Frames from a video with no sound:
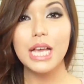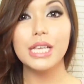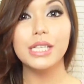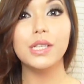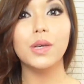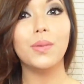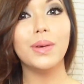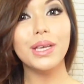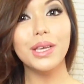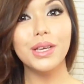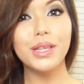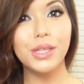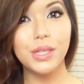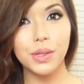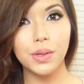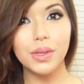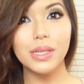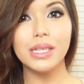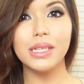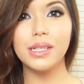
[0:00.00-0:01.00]
So what you do
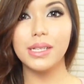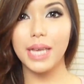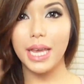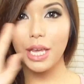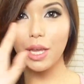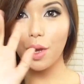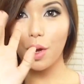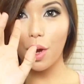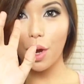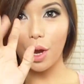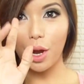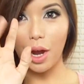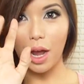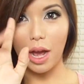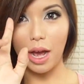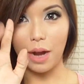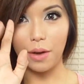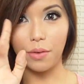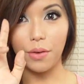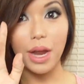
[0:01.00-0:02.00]
is take your
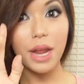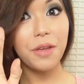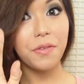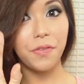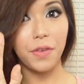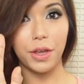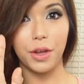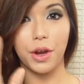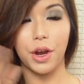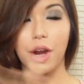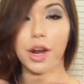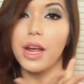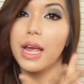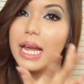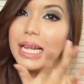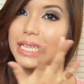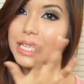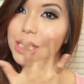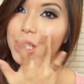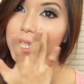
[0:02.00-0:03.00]
ring finger
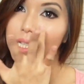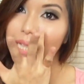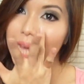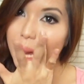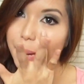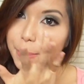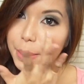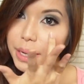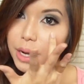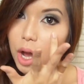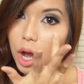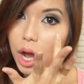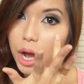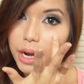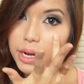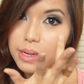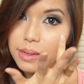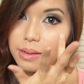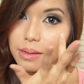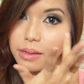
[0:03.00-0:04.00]
and just dab it
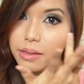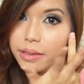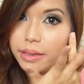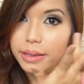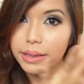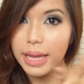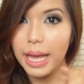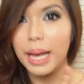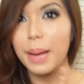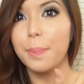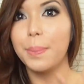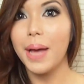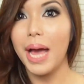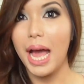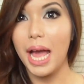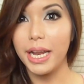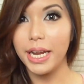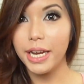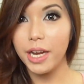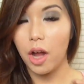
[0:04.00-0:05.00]
on, like
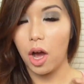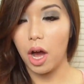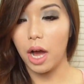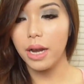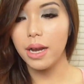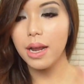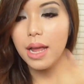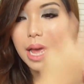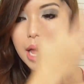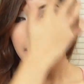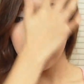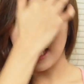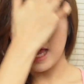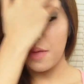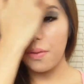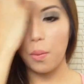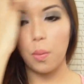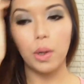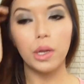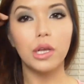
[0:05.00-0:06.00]
pat it on.
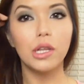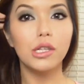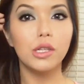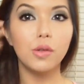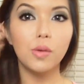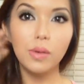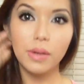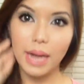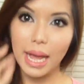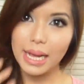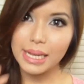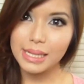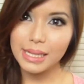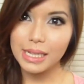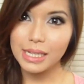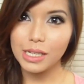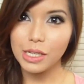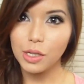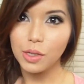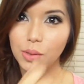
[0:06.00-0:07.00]
And then what you do next
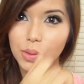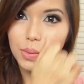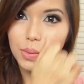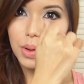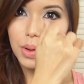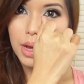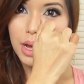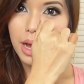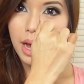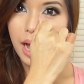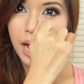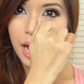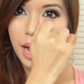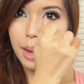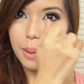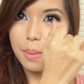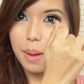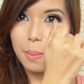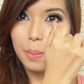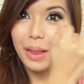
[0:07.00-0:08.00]
is you
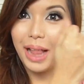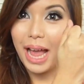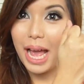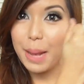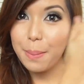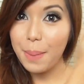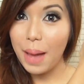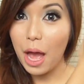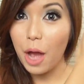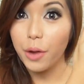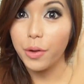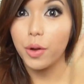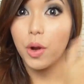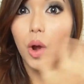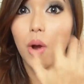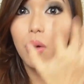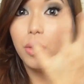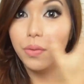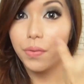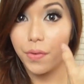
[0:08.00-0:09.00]
apply powder
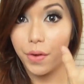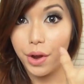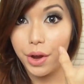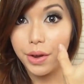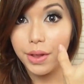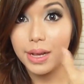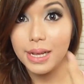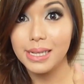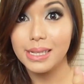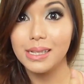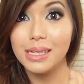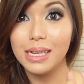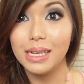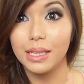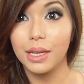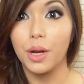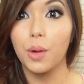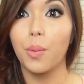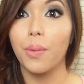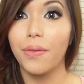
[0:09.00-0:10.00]
over the
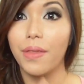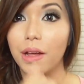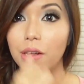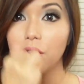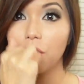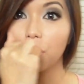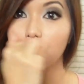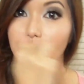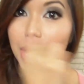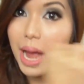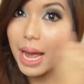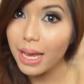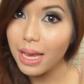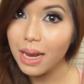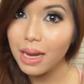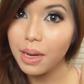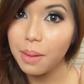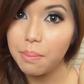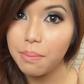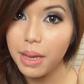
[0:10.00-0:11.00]
concealer without
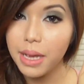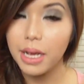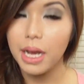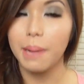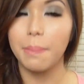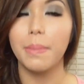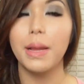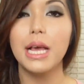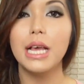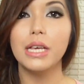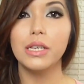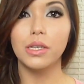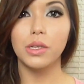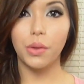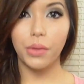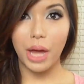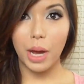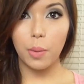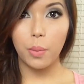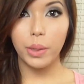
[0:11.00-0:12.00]
dragging the makeup. So
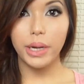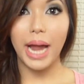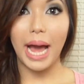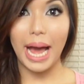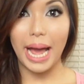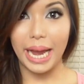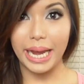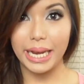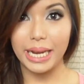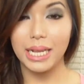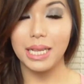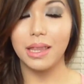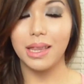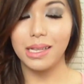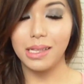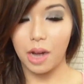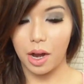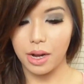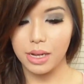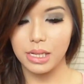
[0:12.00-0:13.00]
that would hide the
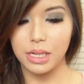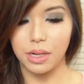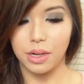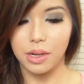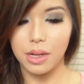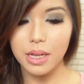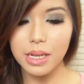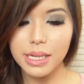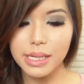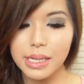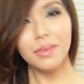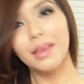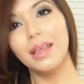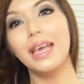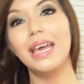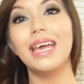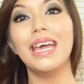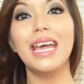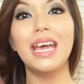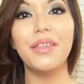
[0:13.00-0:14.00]
dark circles.
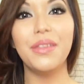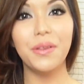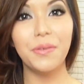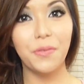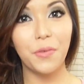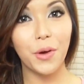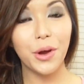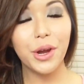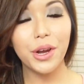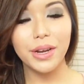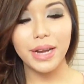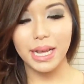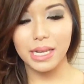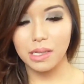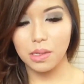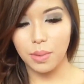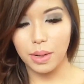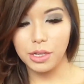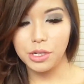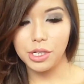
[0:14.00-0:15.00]
And then for your next
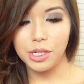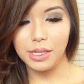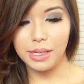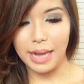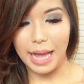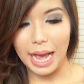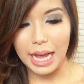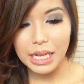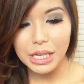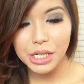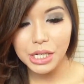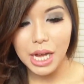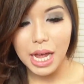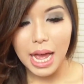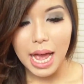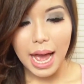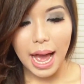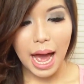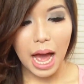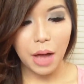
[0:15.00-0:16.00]
question, Naj,
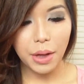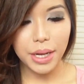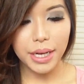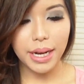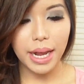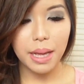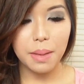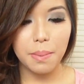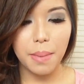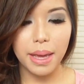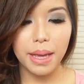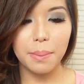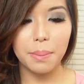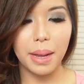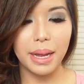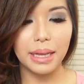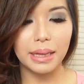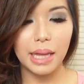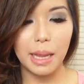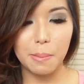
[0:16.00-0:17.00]
how can I make
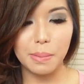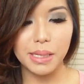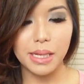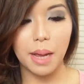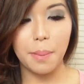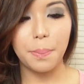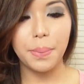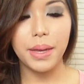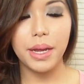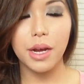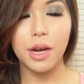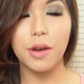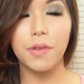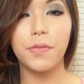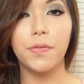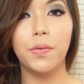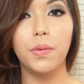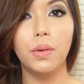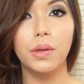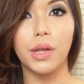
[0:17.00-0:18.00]
my lips appear
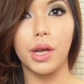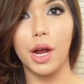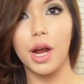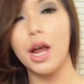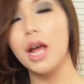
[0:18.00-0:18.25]
fuller?